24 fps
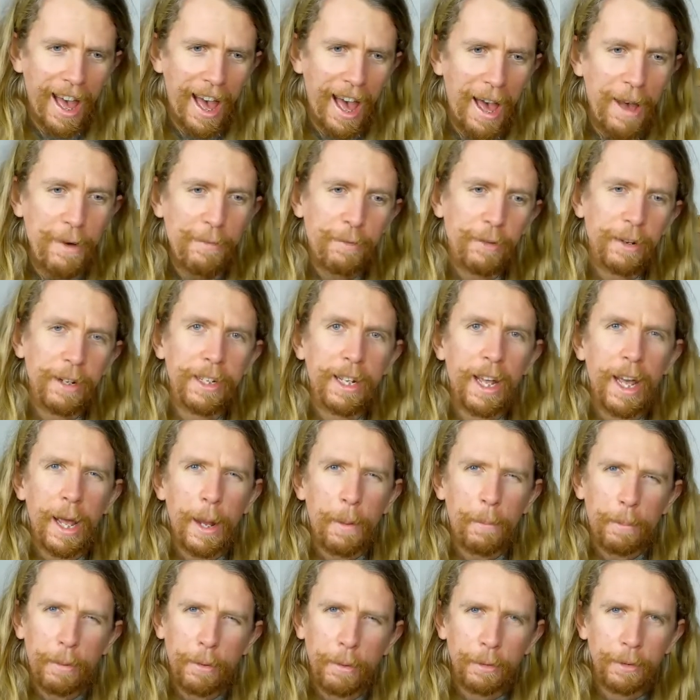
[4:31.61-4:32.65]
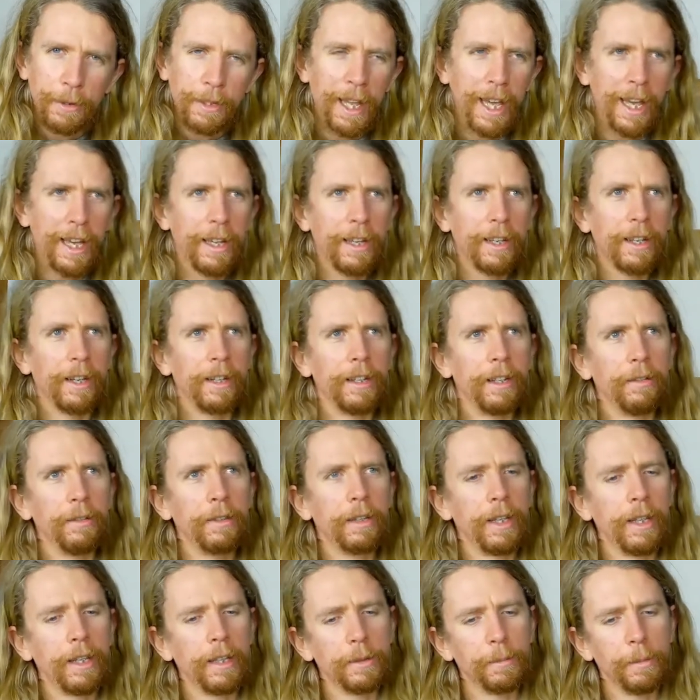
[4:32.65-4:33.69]
everyday prosaic kind of
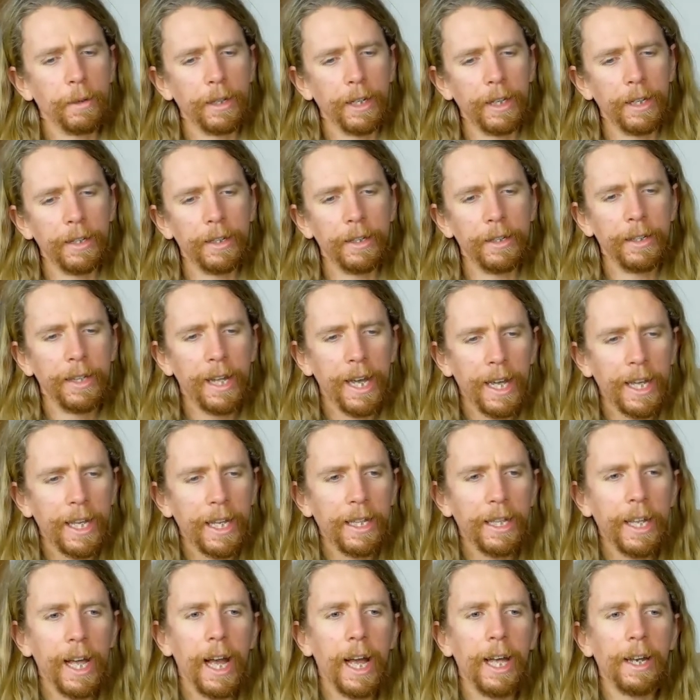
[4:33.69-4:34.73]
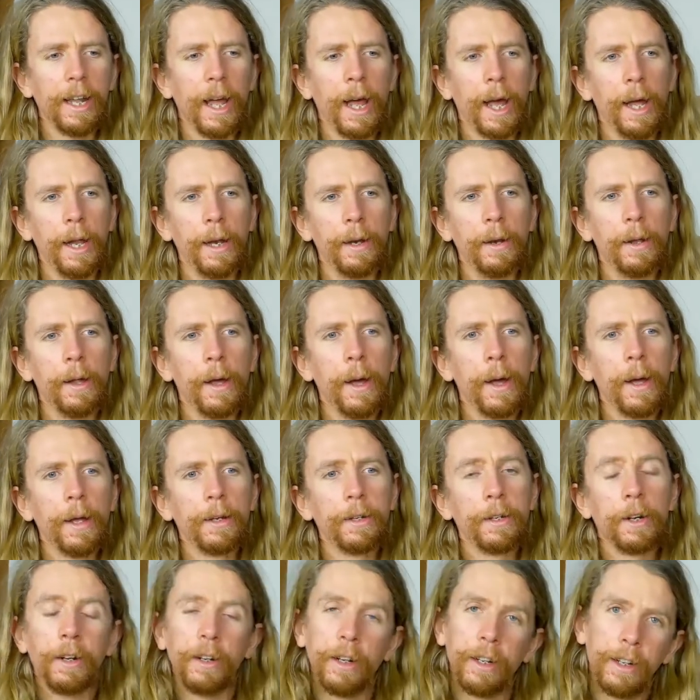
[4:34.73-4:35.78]
things but in taking that and
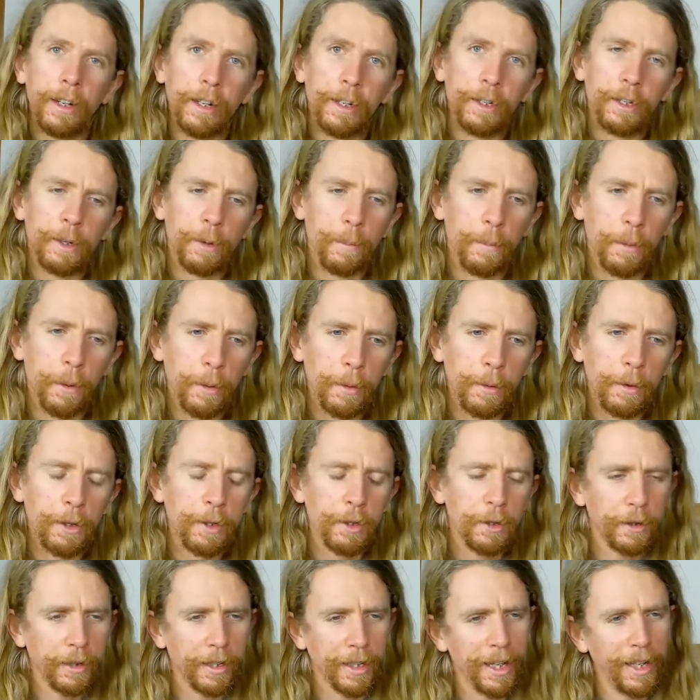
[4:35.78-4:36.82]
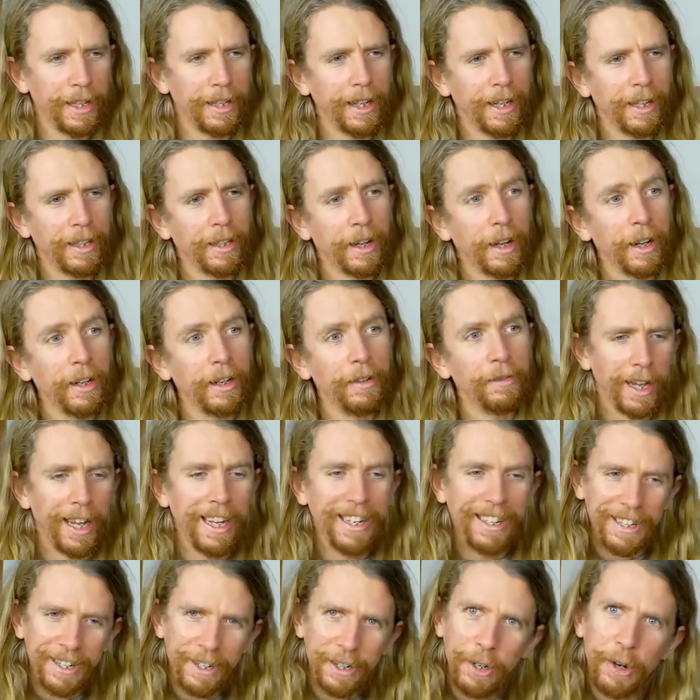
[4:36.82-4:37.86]
turn it into poetry it, it kind of
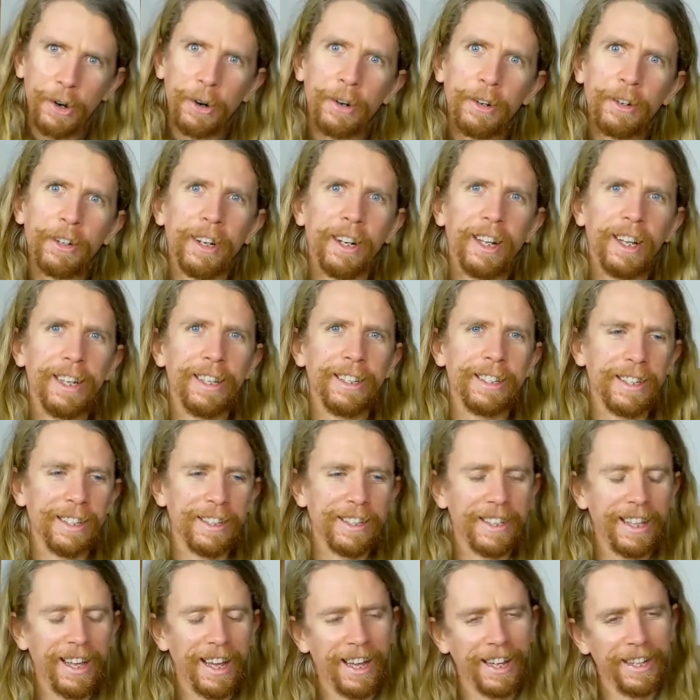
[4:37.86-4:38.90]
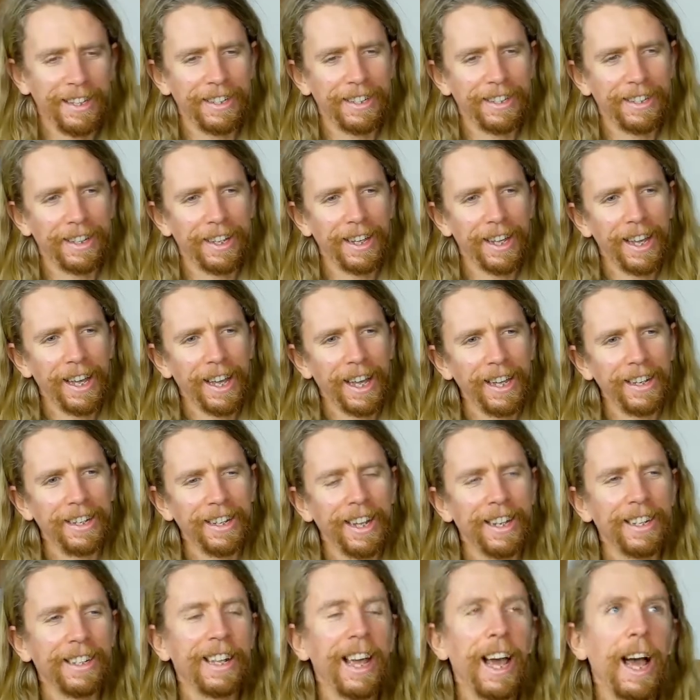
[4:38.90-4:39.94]
it eternalizes that
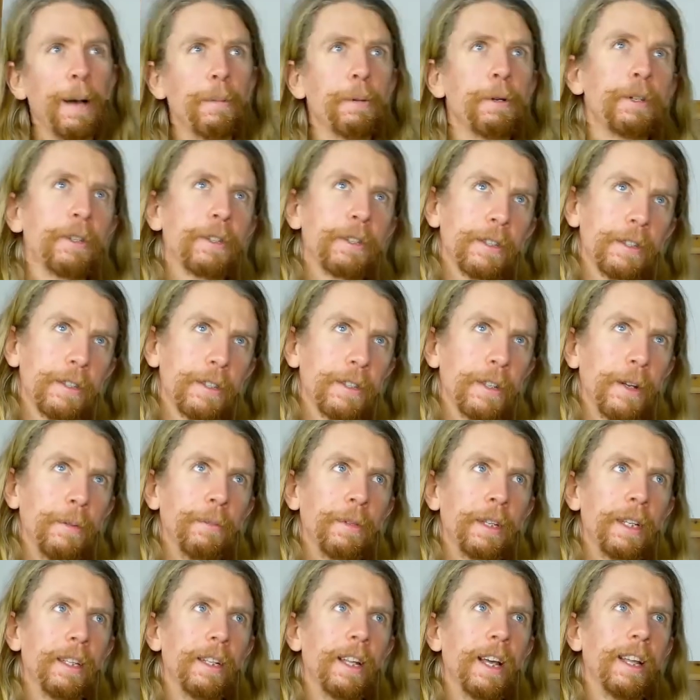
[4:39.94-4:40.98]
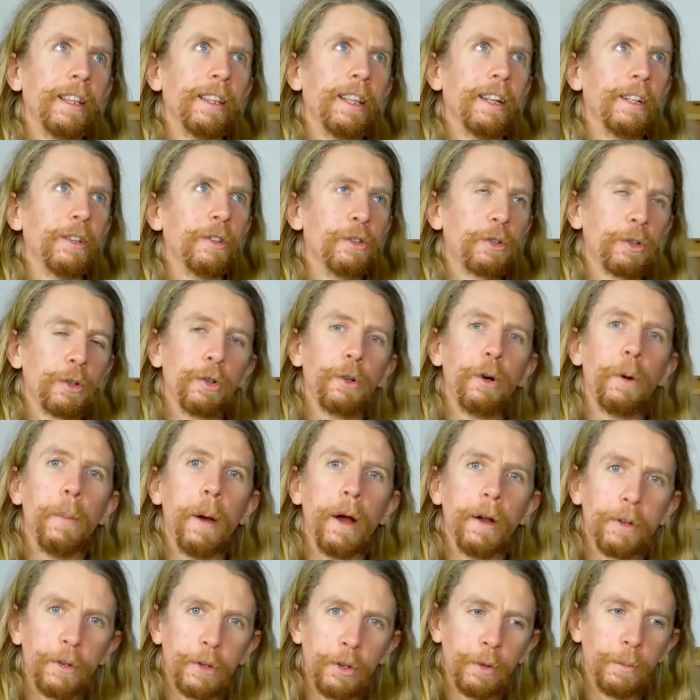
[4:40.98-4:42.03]
it, it captures something that is true
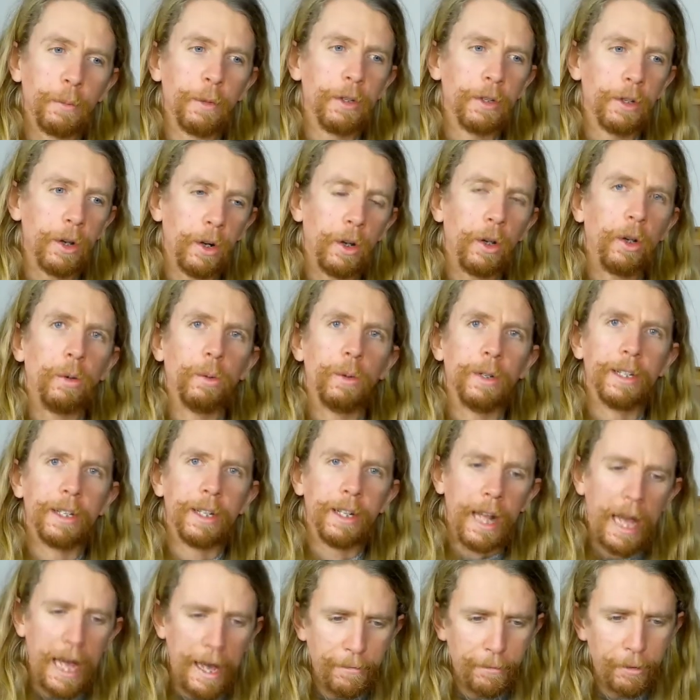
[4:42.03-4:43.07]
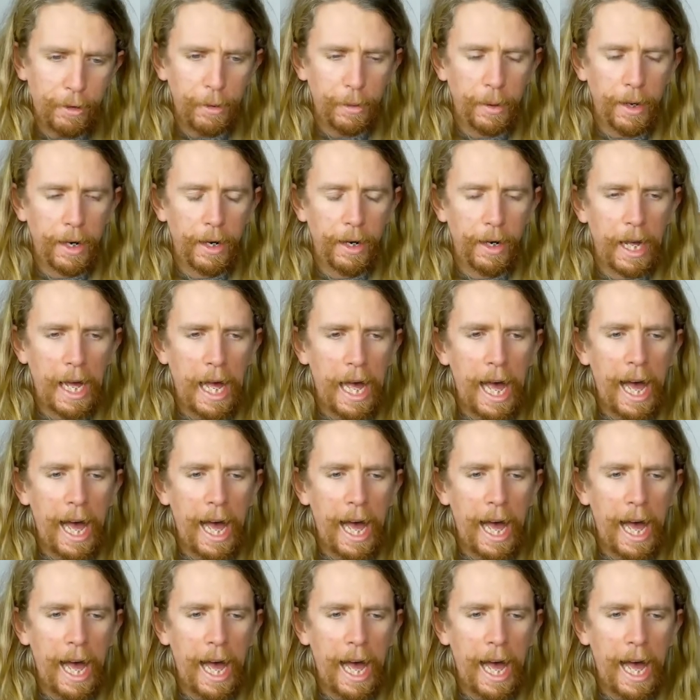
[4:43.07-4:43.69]
about humans always and everywhere.